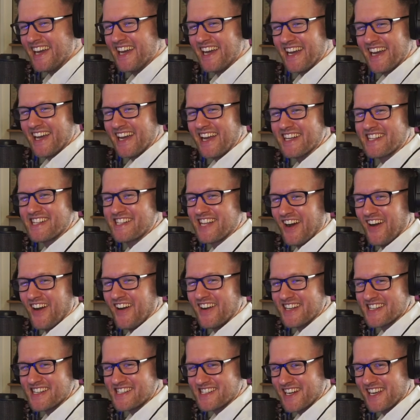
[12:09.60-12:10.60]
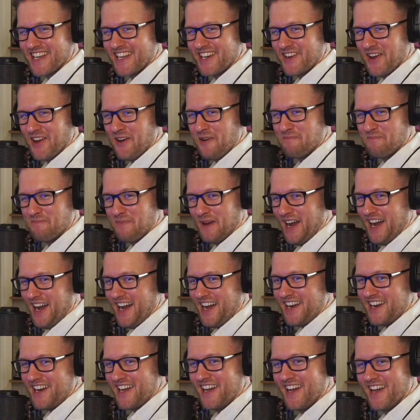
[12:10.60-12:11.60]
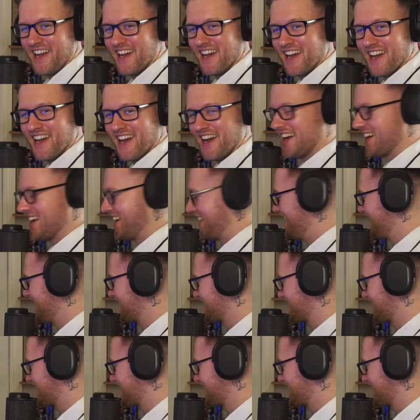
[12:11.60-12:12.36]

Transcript: It's honestly not bad. Hey, let's